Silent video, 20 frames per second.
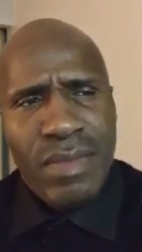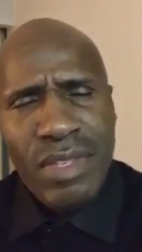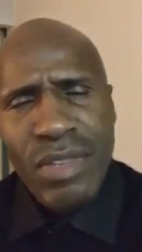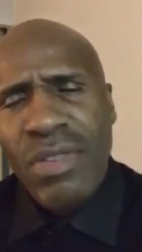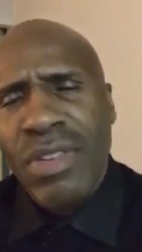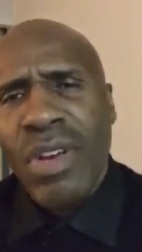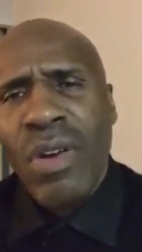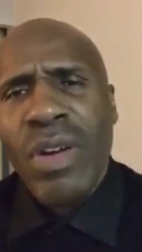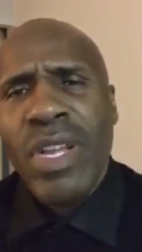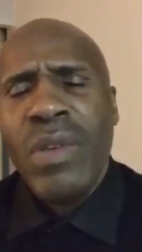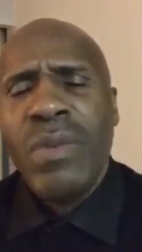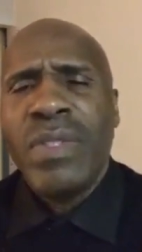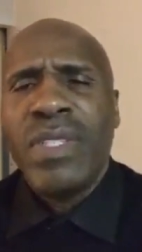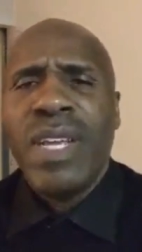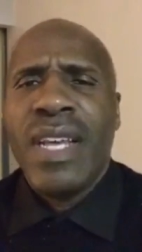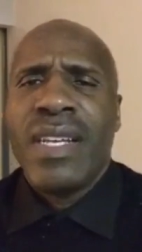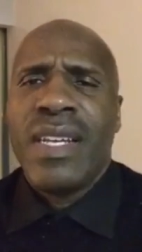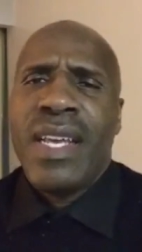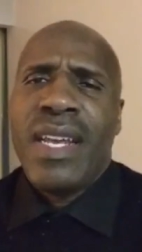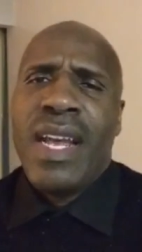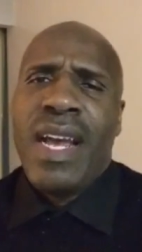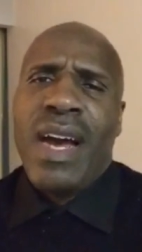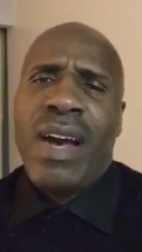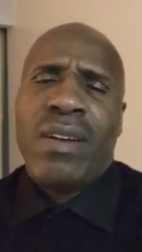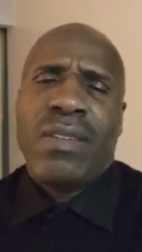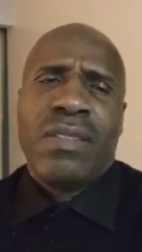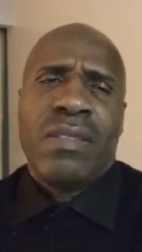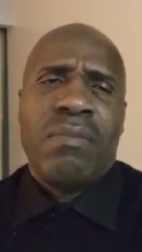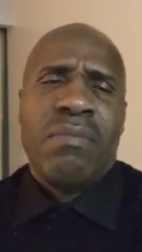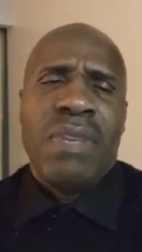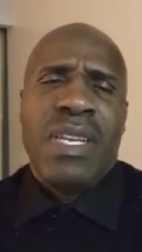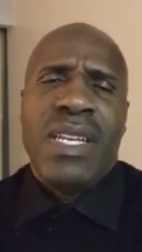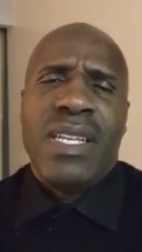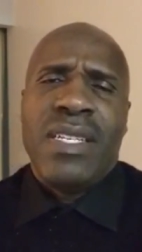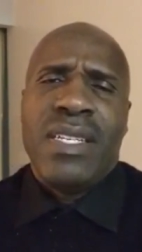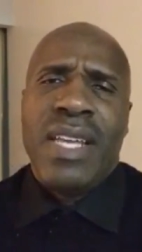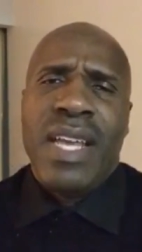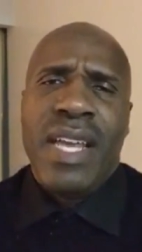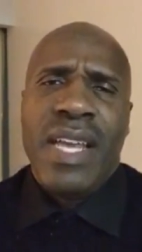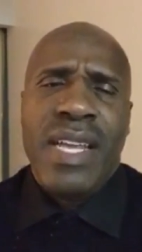You know, he was at that house many
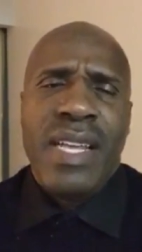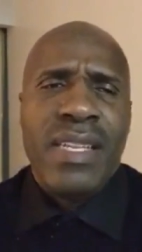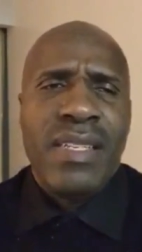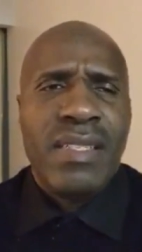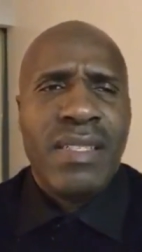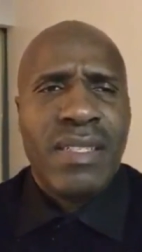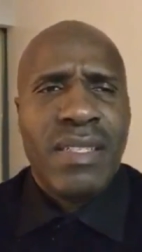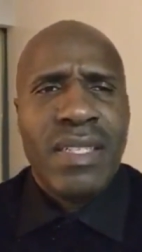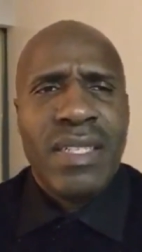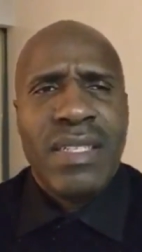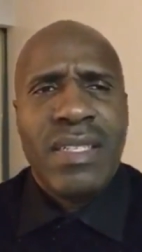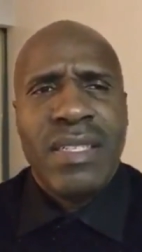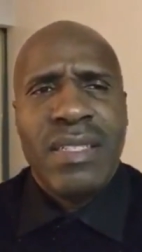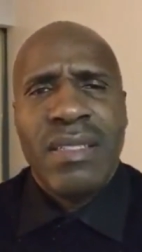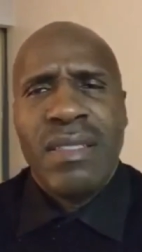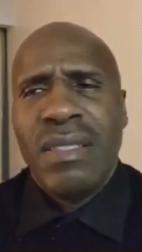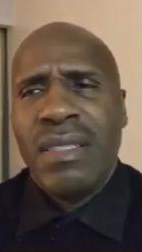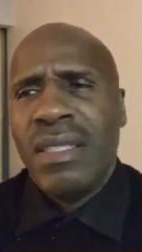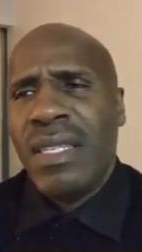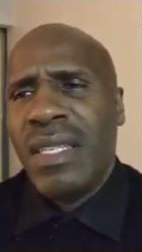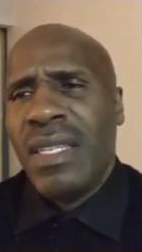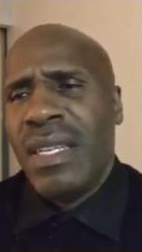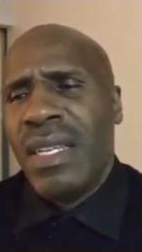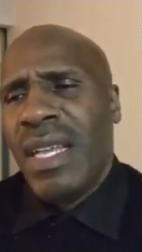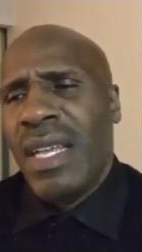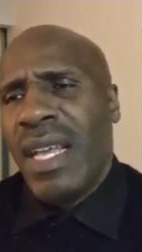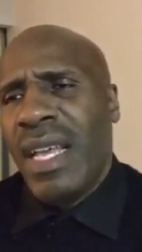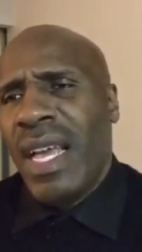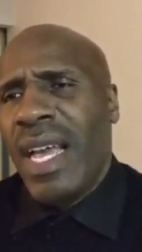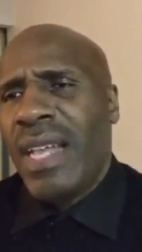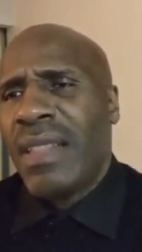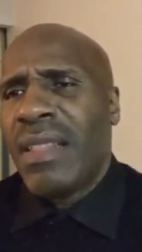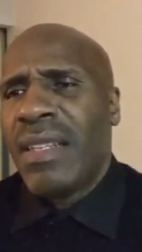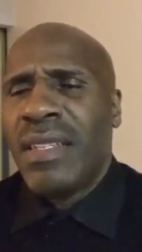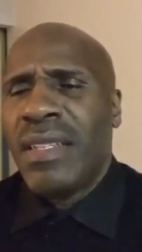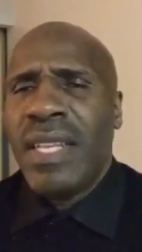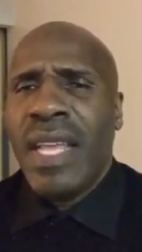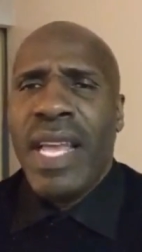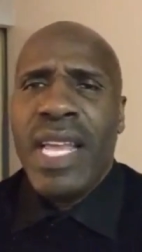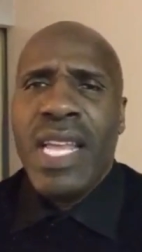days, sitting at the
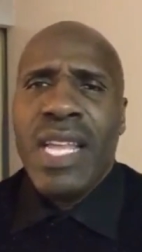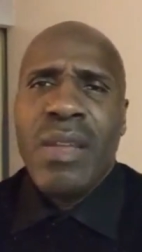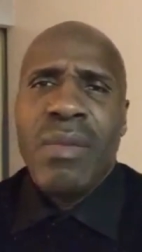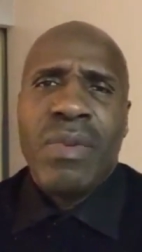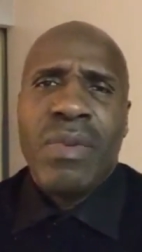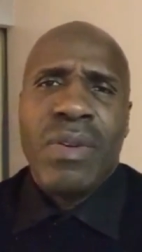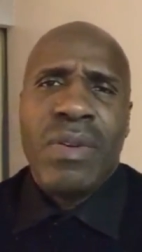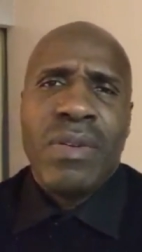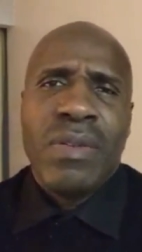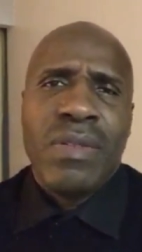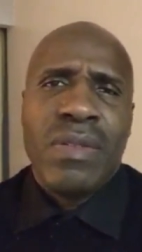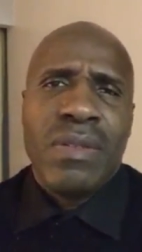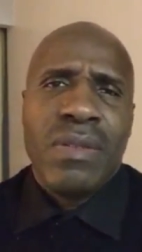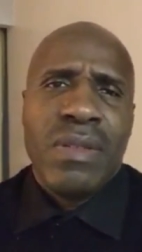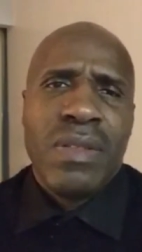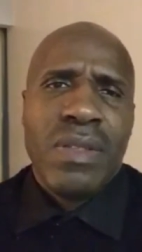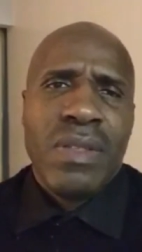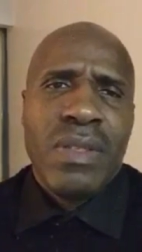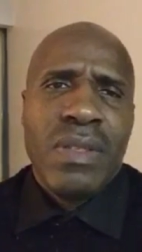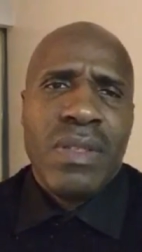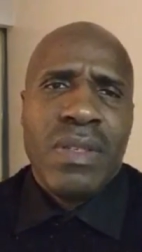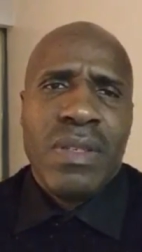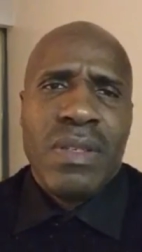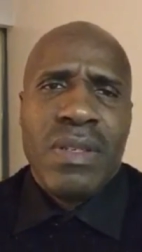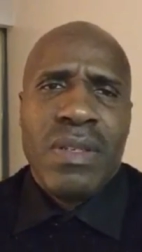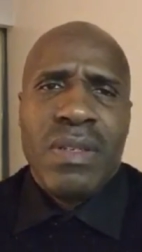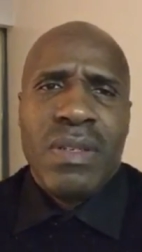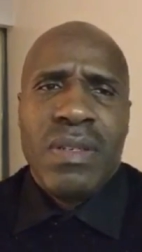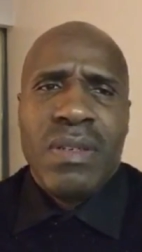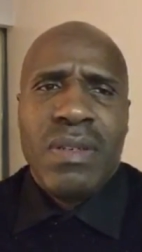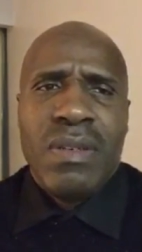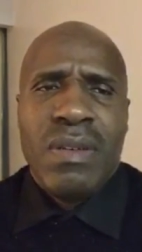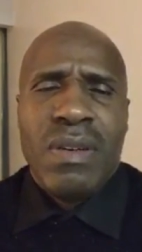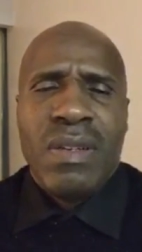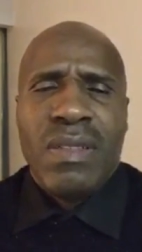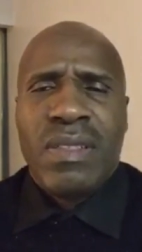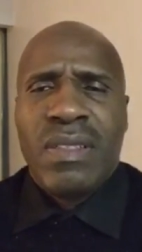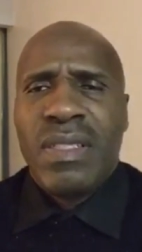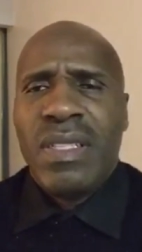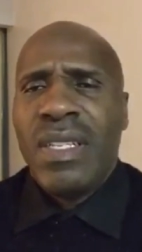tables,
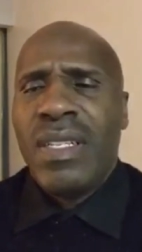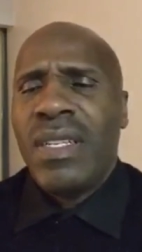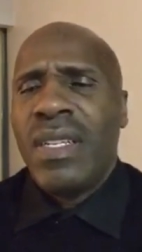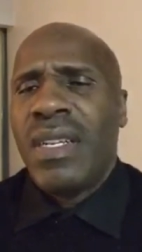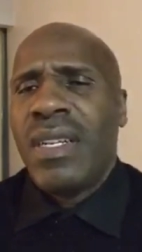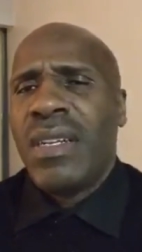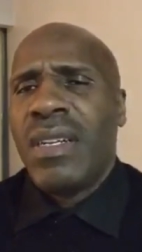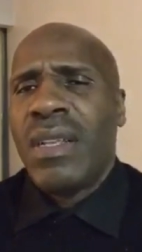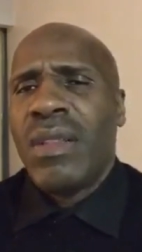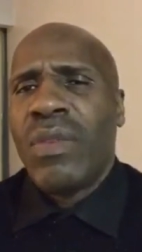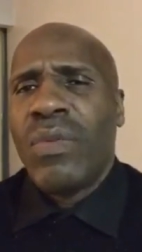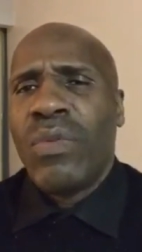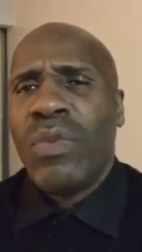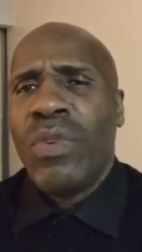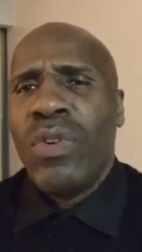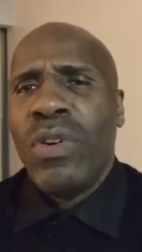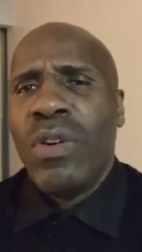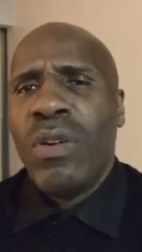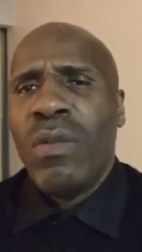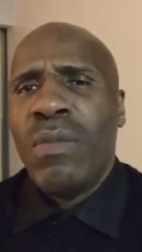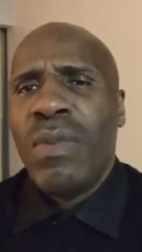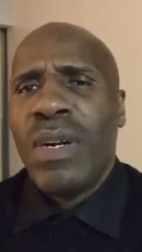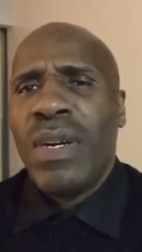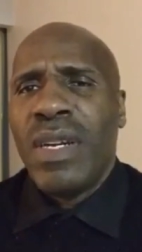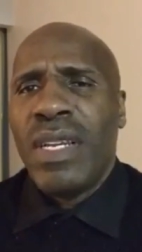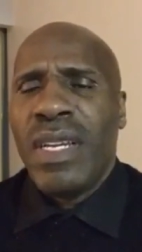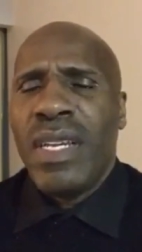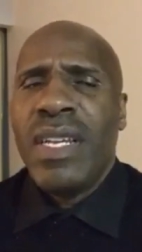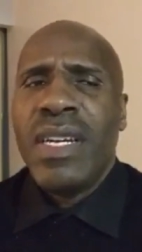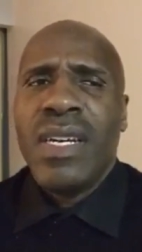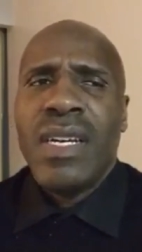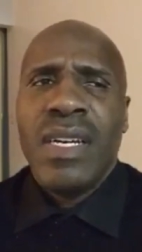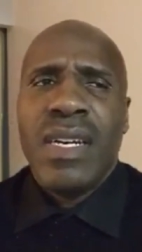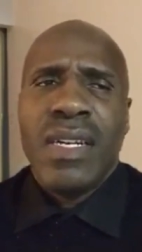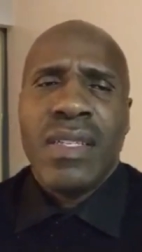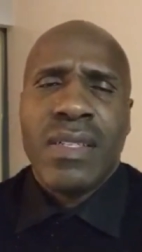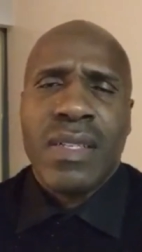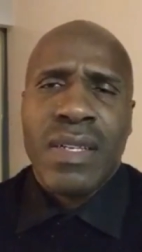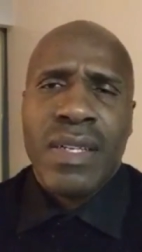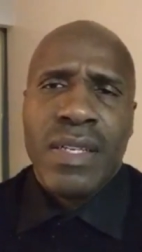or sitting in another room, or ear
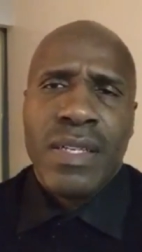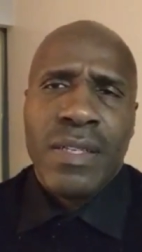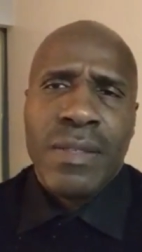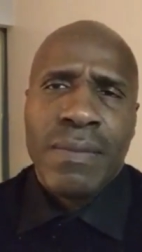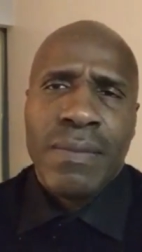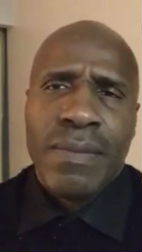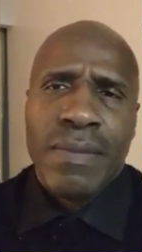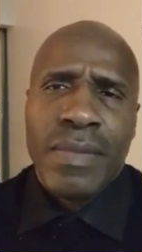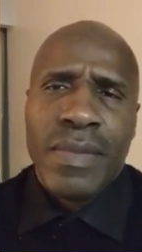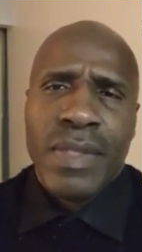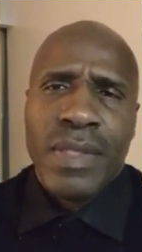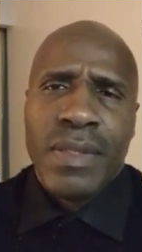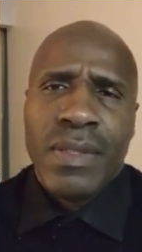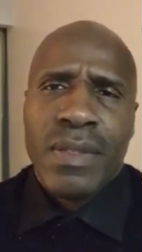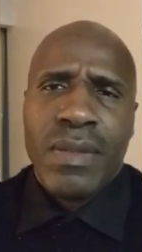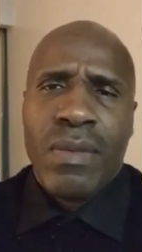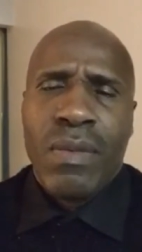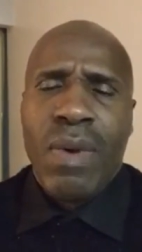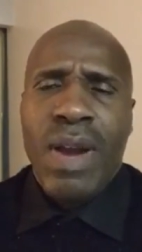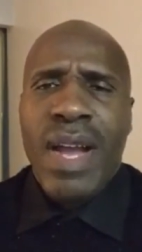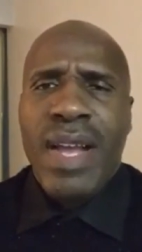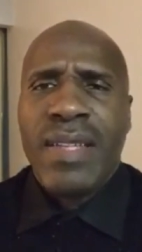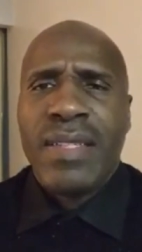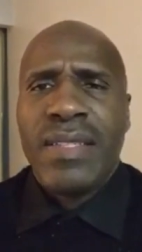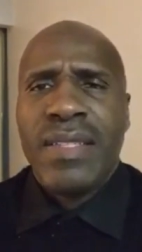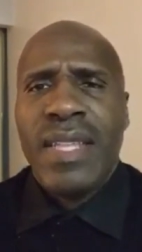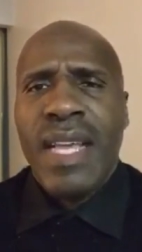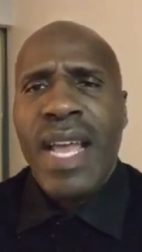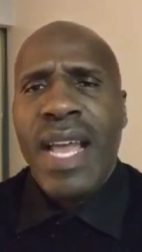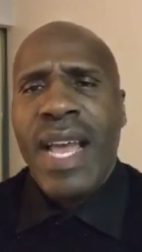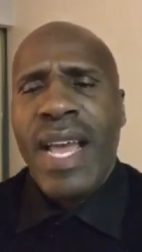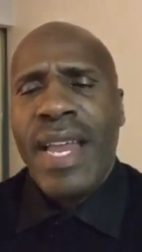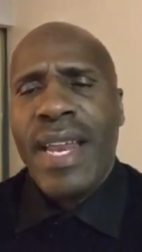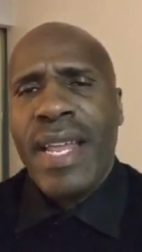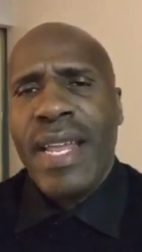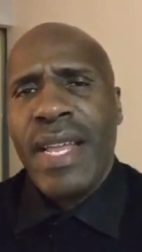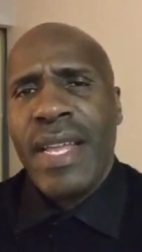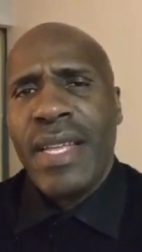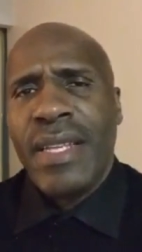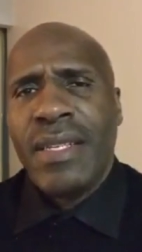hustling, while his
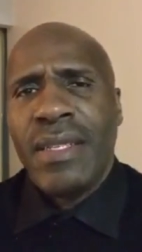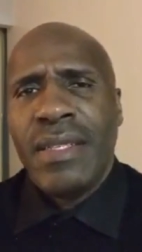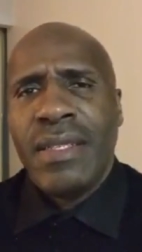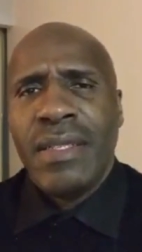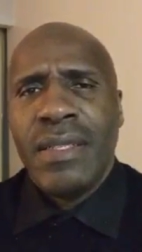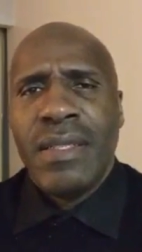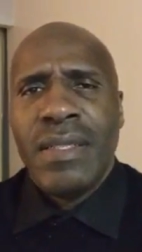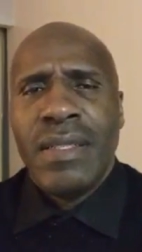daddy and